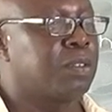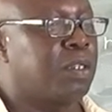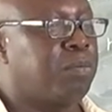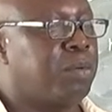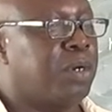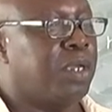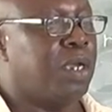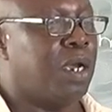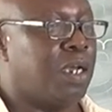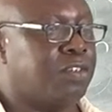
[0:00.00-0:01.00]
The boy
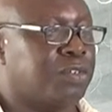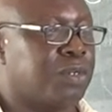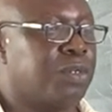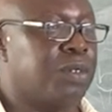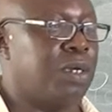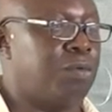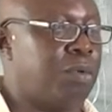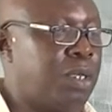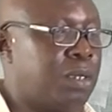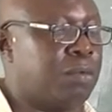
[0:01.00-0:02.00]
has run
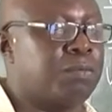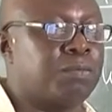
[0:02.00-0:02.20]
away.